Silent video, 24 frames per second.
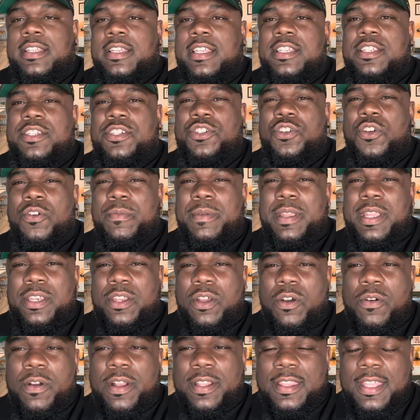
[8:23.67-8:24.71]
this Chuma
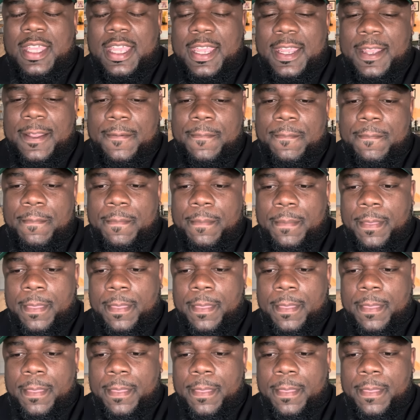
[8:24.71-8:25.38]
Edoga thing,